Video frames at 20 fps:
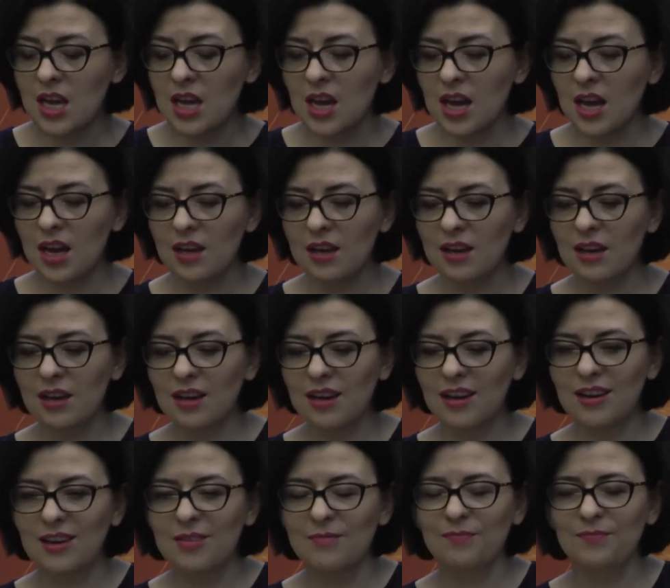I,
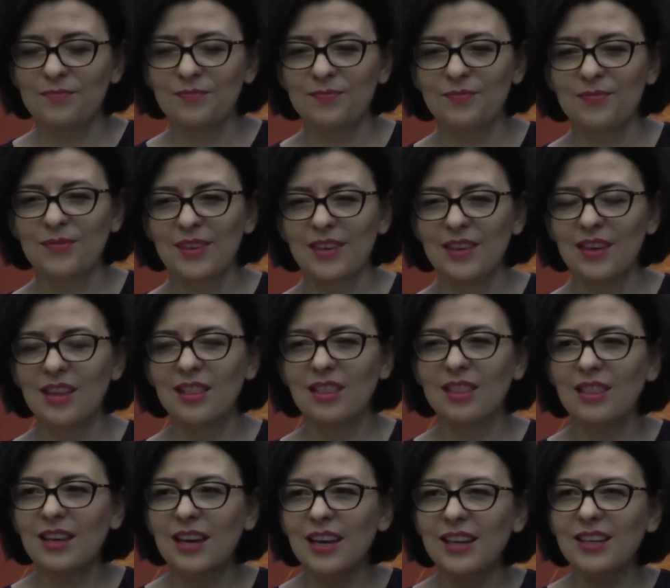um, I
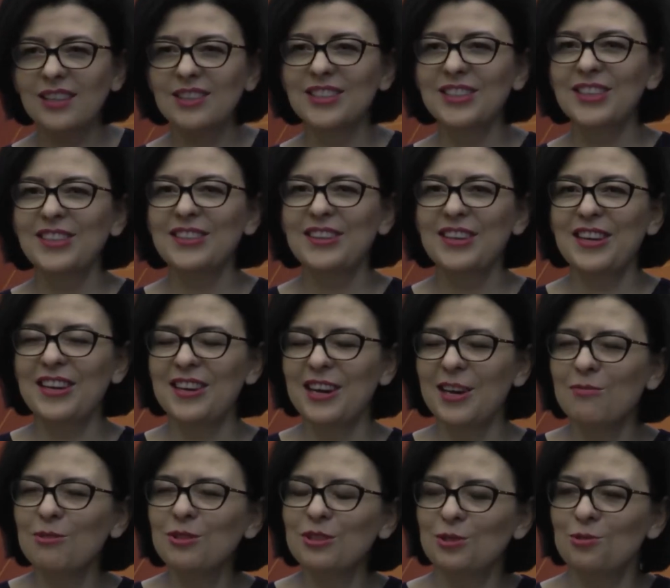liked the, I
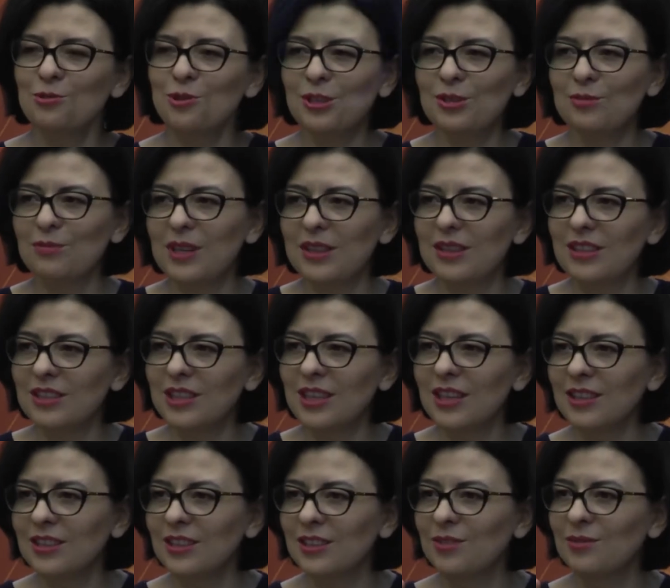was intrigued by the
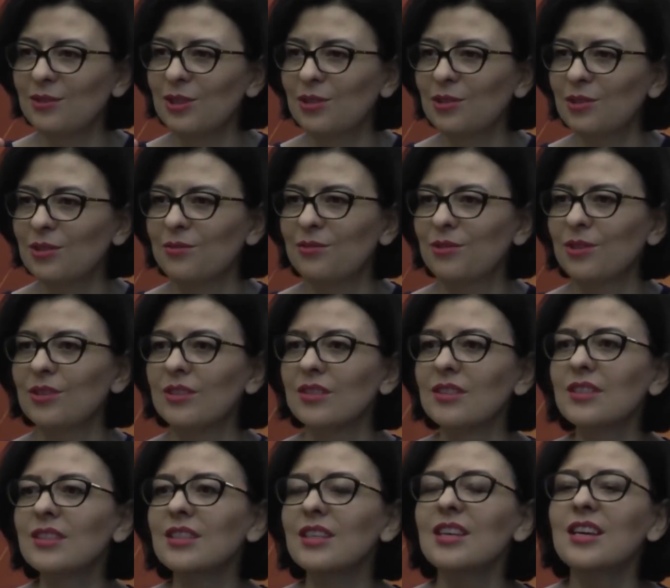title of the
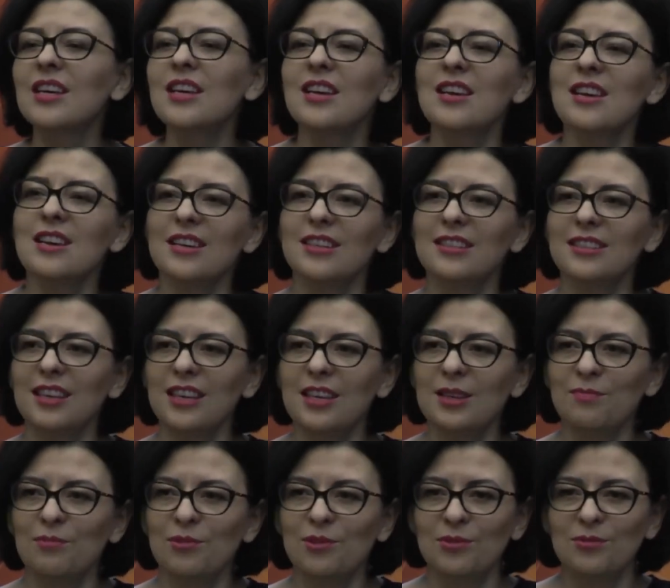conference,
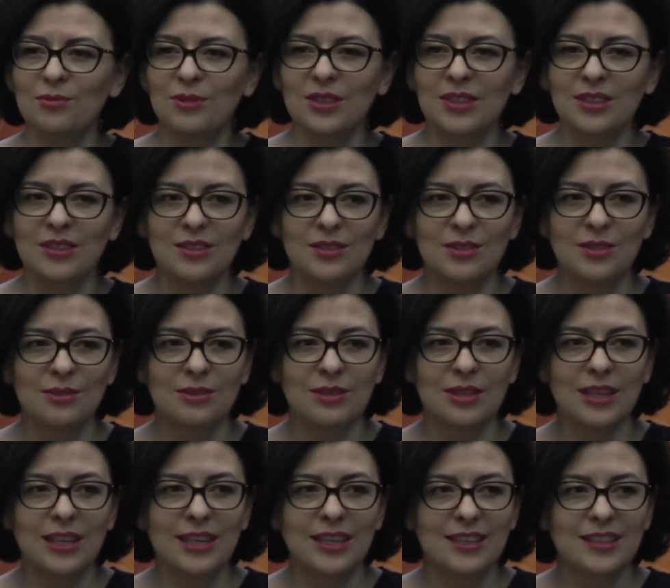Escape from the Soviet
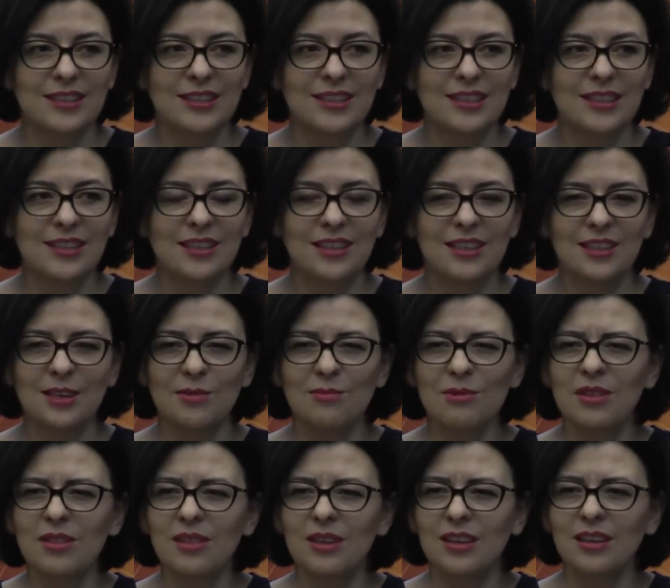Legacy, and I
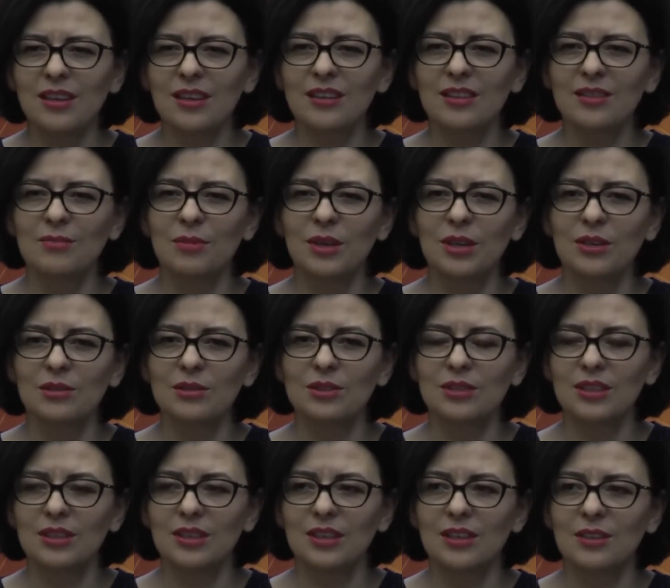was thinking
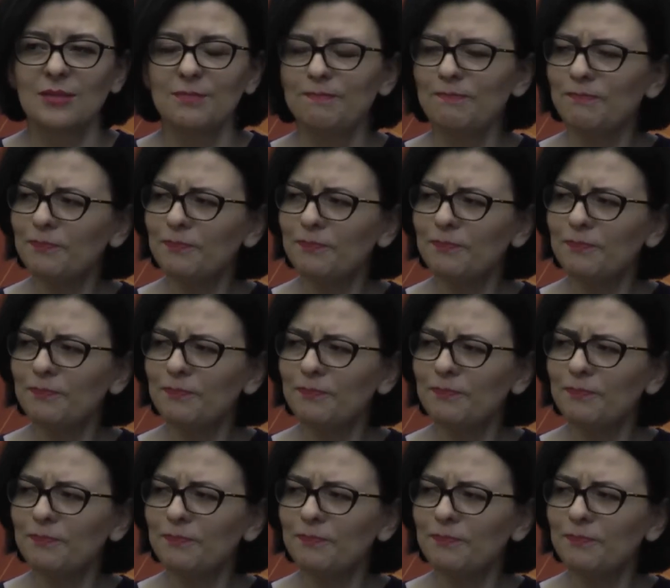about um,